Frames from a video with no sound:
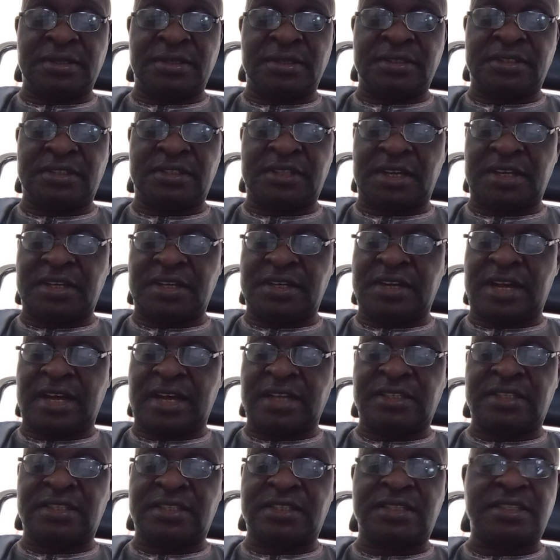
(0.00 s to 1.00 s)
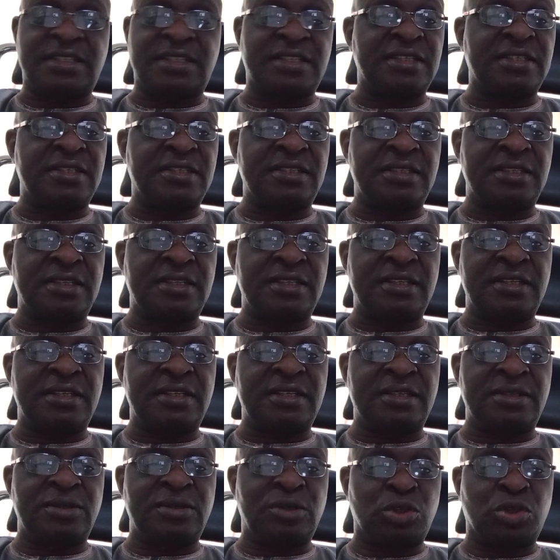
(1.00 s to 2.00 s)
saying that
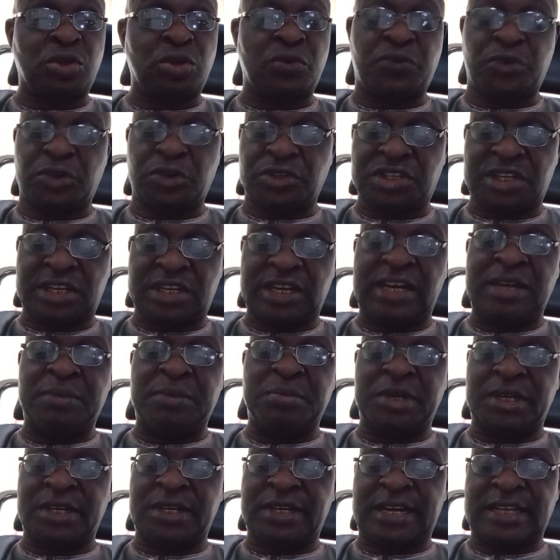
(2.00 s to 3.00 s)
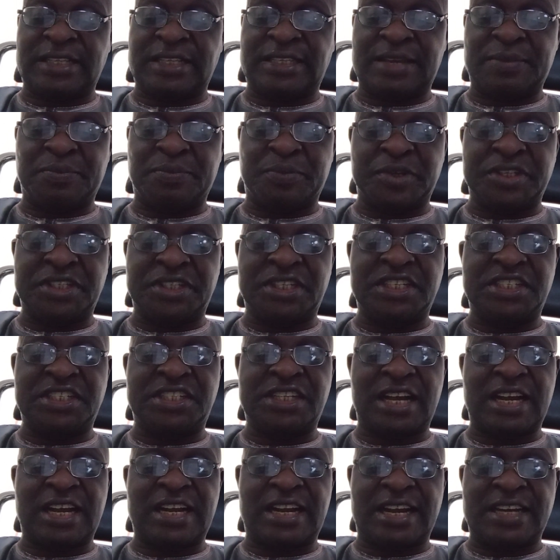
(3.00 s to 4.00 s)
those of us claiming that a
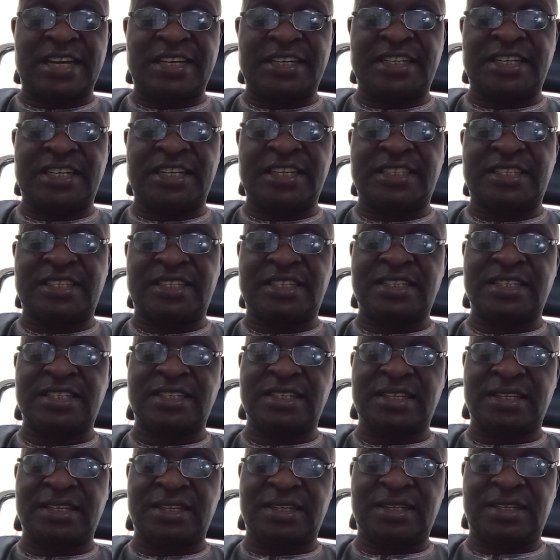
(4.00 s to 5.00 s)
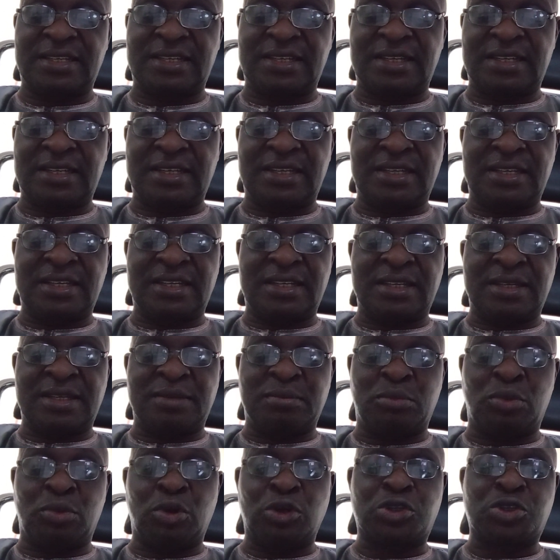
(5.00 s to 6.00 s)
presidential candidate
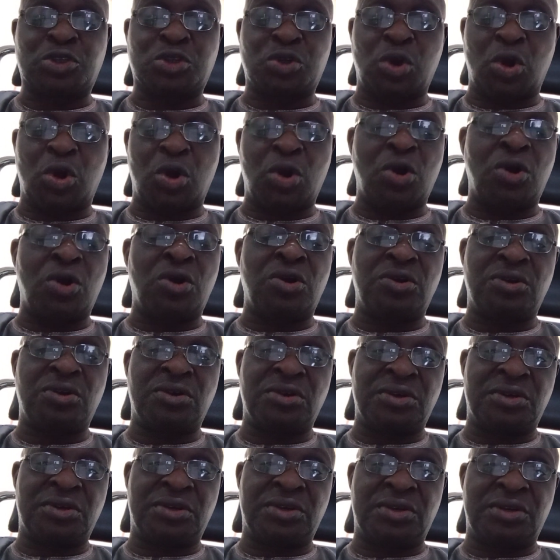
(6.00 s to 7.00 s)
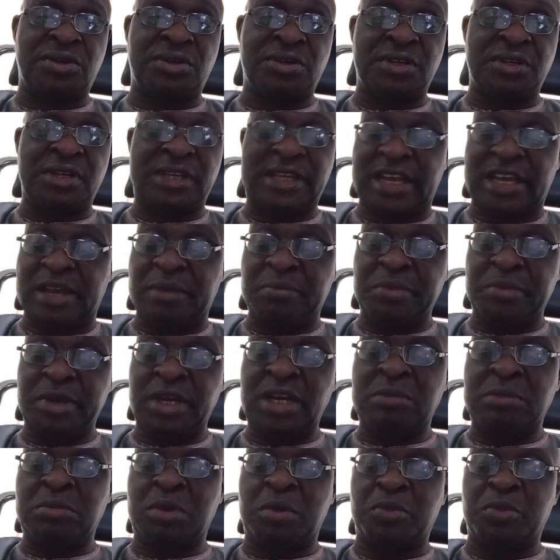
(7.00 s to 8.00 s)
must score a
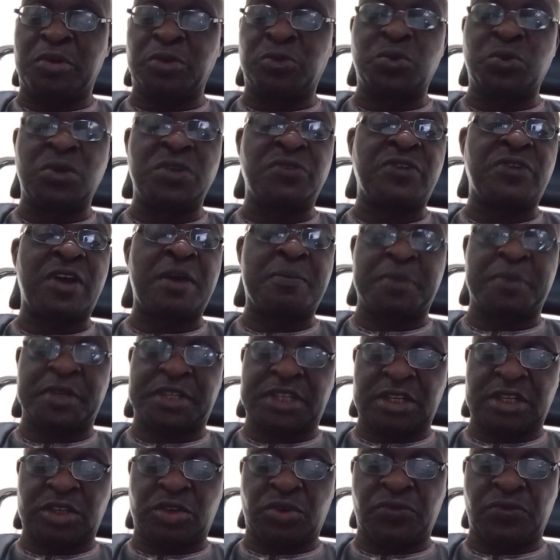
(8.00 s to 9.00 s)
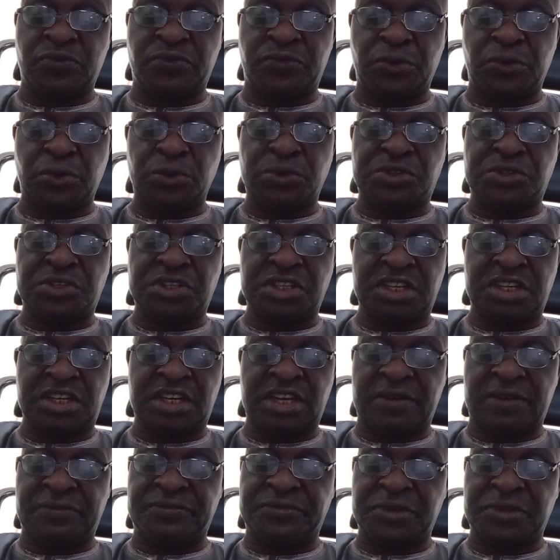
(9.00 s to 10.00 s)
minimum of 25% of votes in
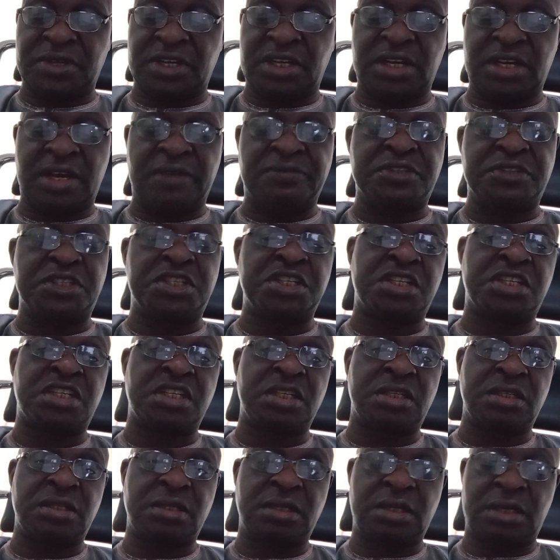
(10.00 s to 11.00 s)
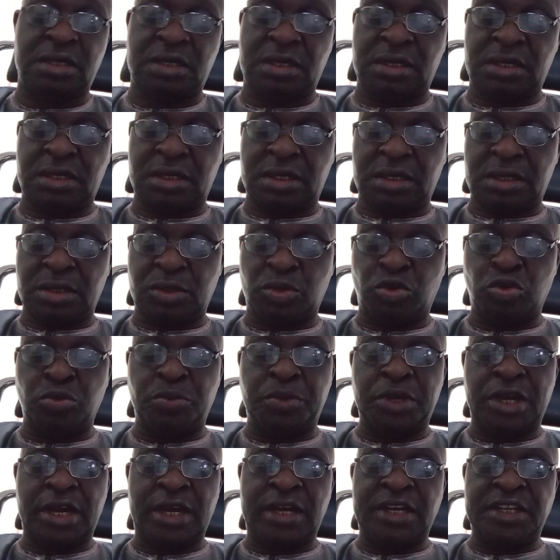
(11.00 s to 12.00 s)
FCT to
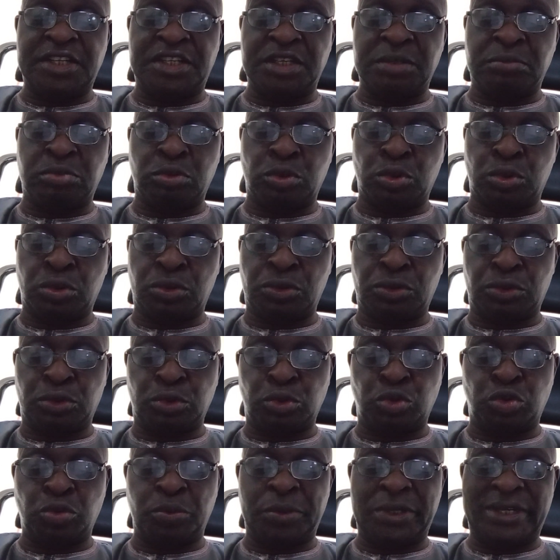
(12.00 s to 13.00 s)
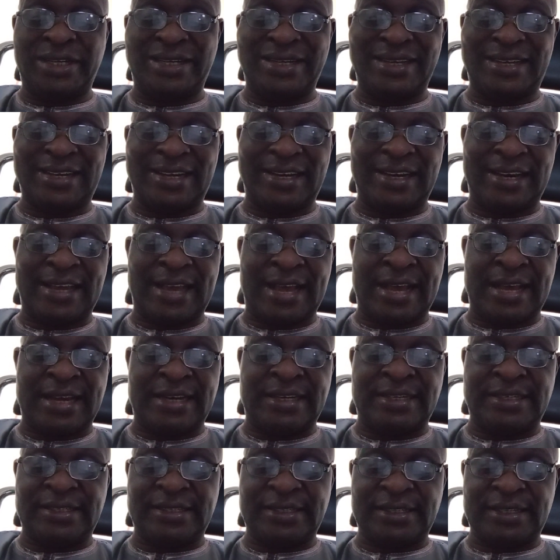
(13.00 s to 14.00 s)
be eligible to be declared